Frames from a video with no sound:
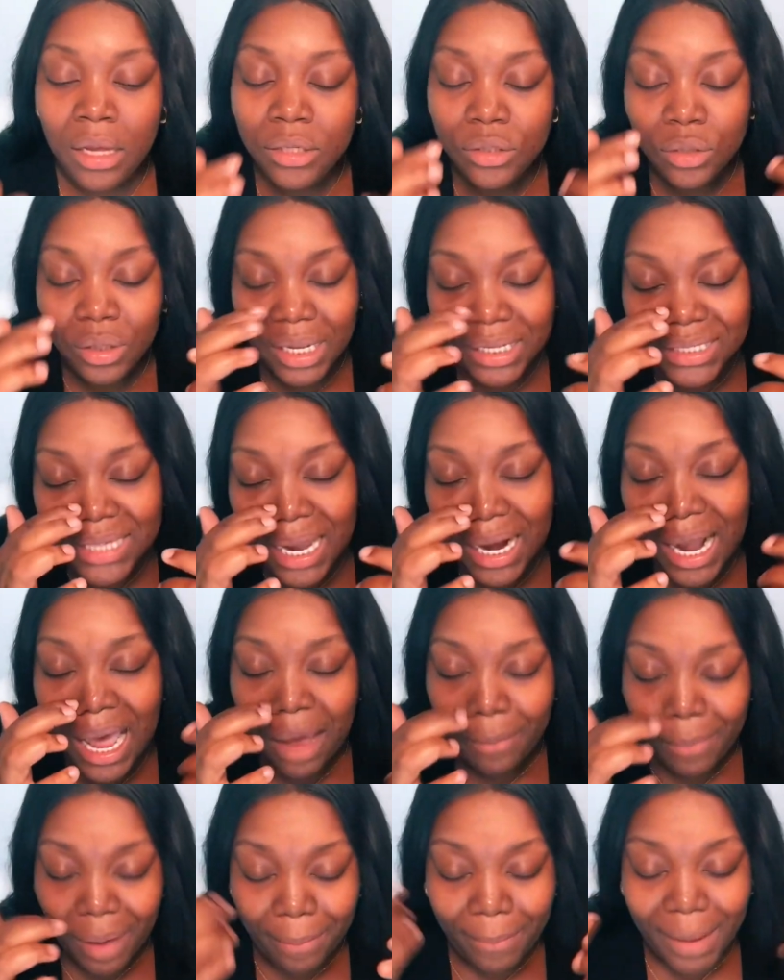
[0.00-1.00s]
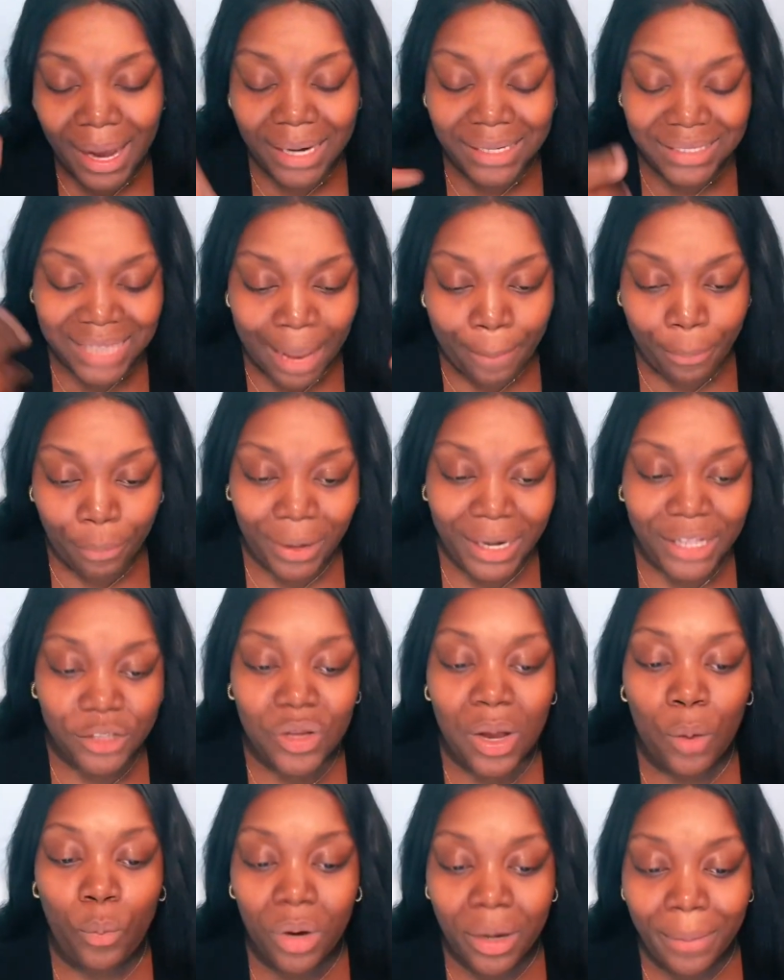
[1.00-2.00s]
So that's kind of how my mind is operating.
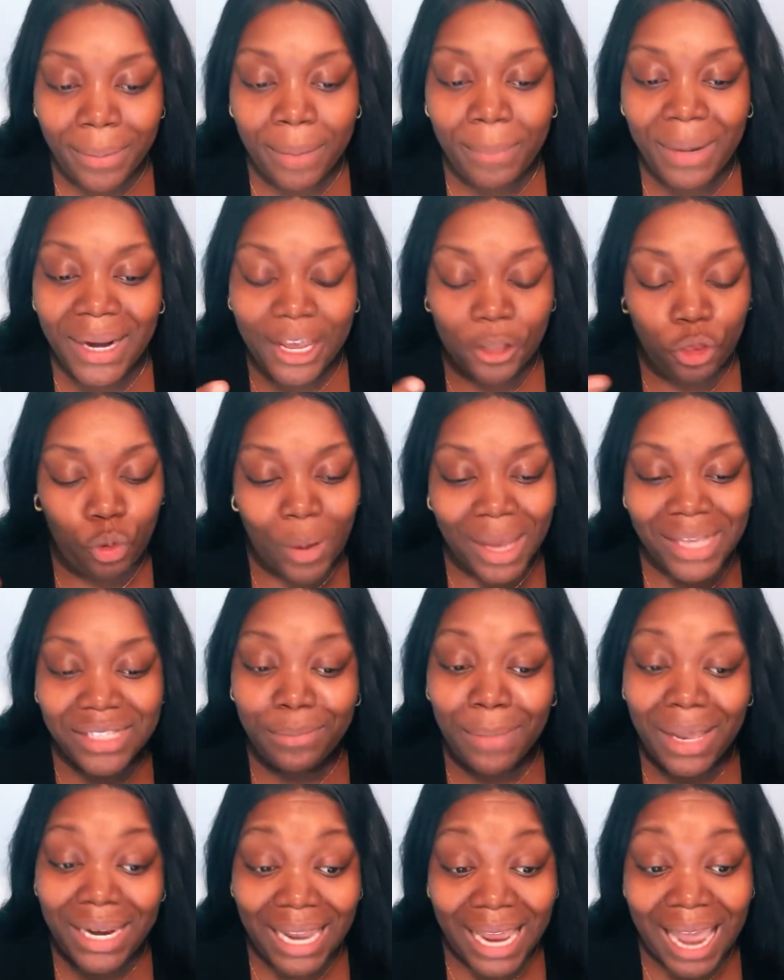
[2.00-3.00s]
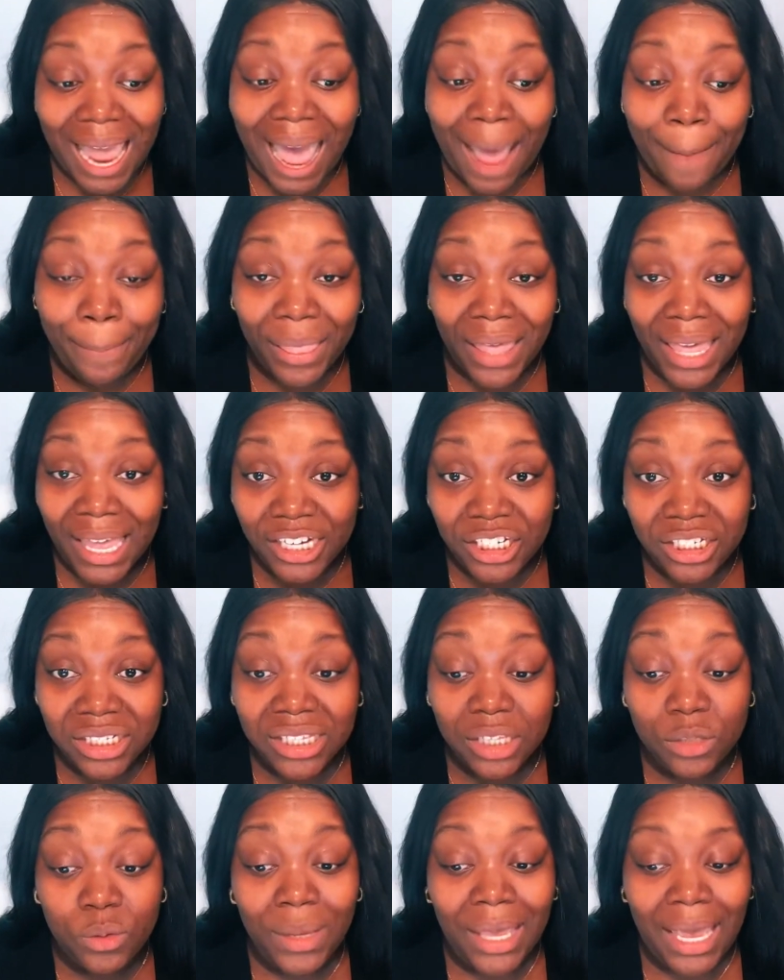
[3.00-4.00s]
So I want to be able to get through as many
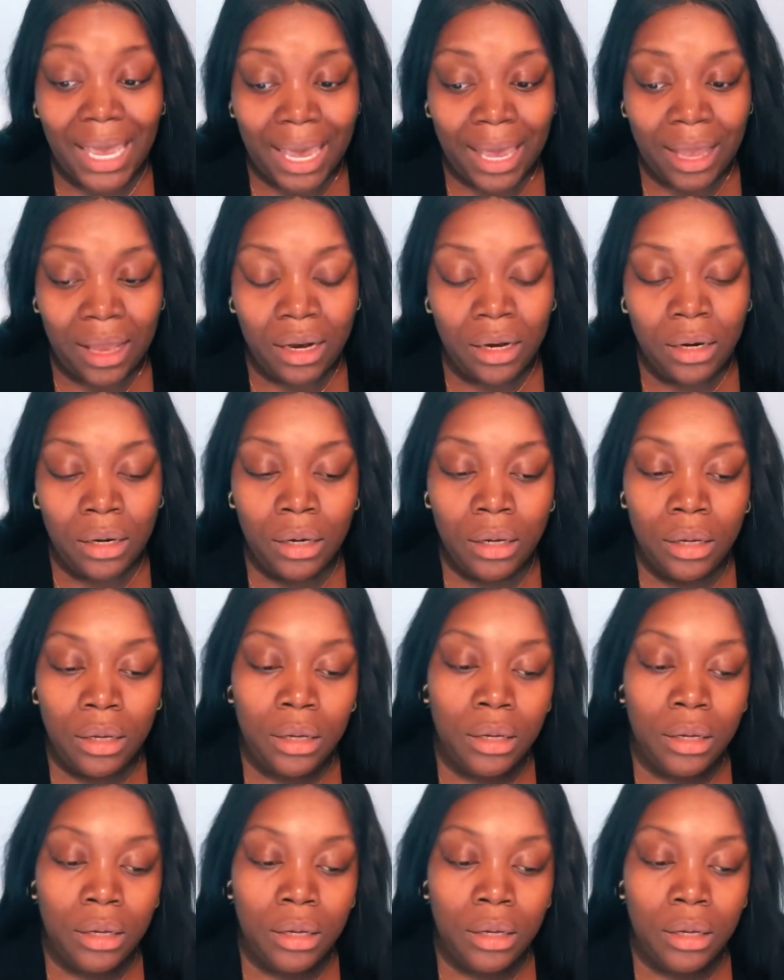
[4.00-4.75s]
applications as we can.